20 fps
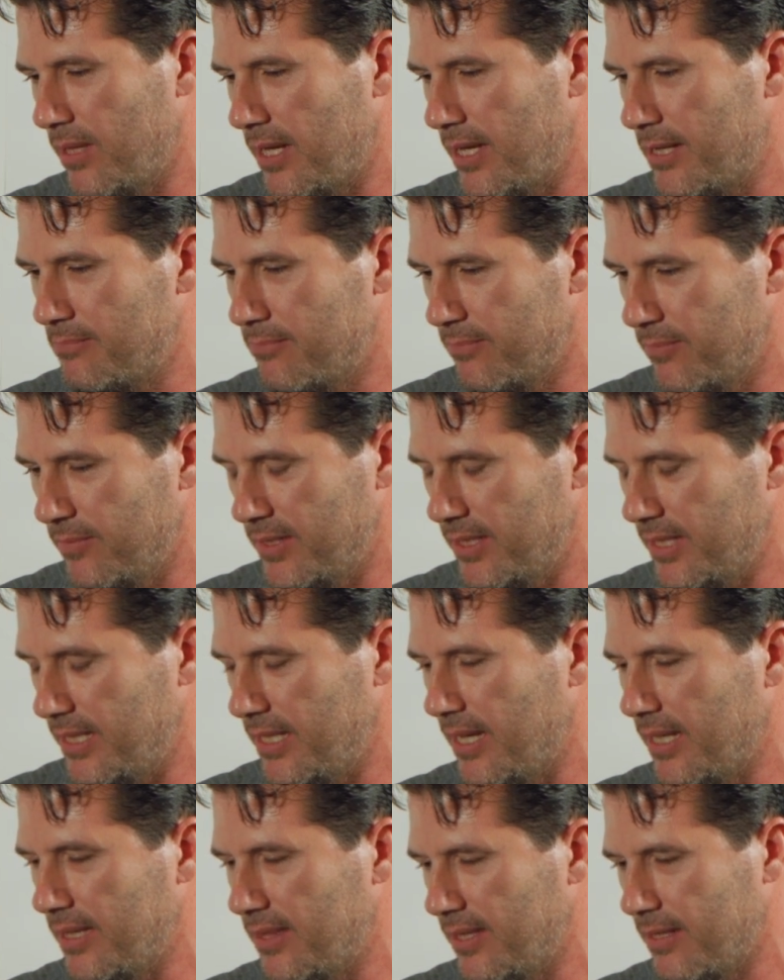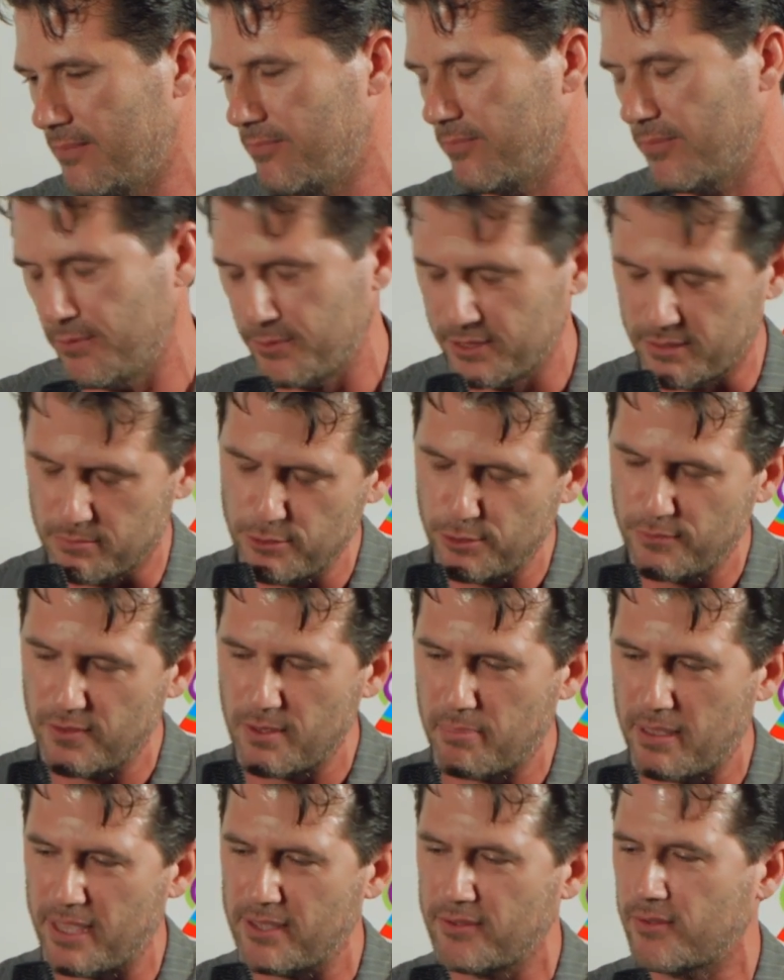was a movie
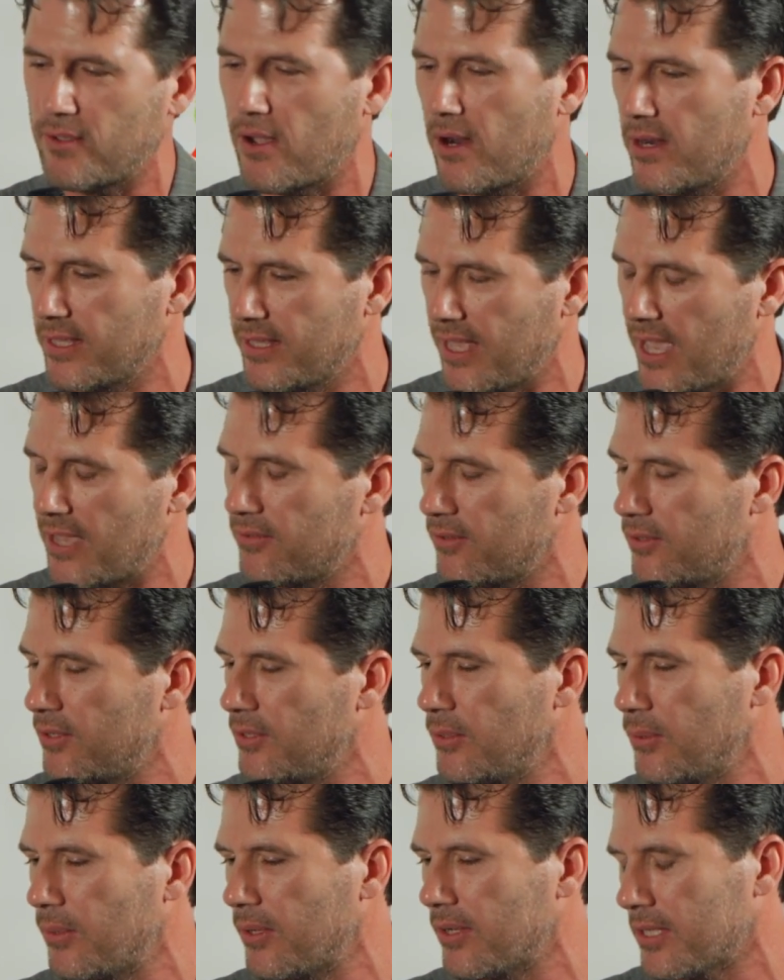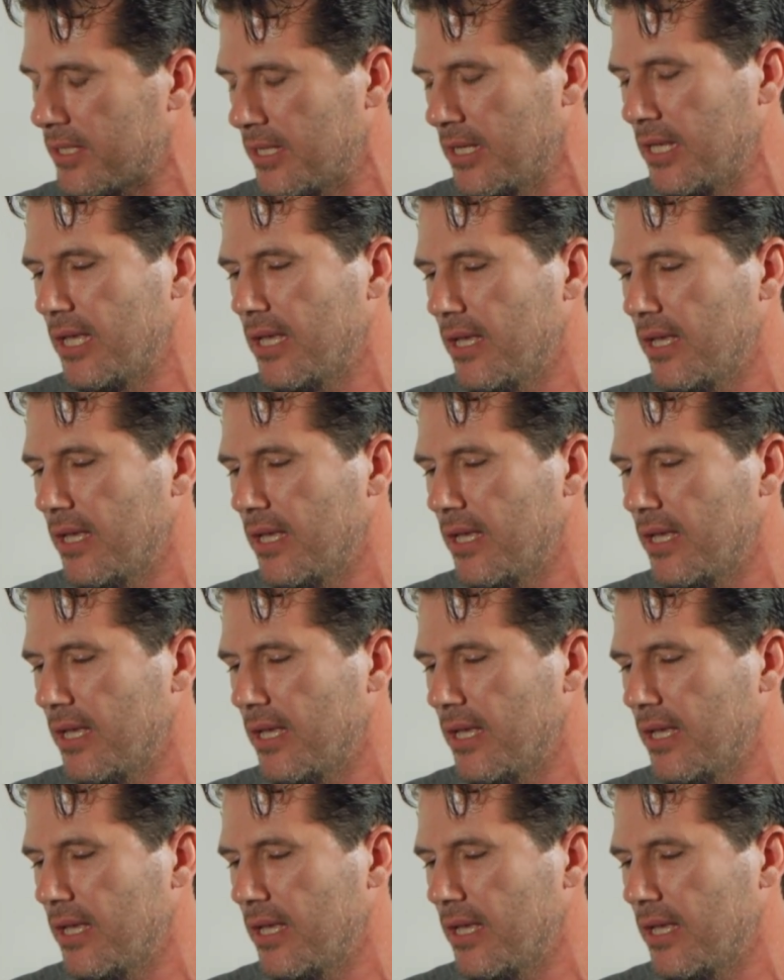based on it, Gangs of New York.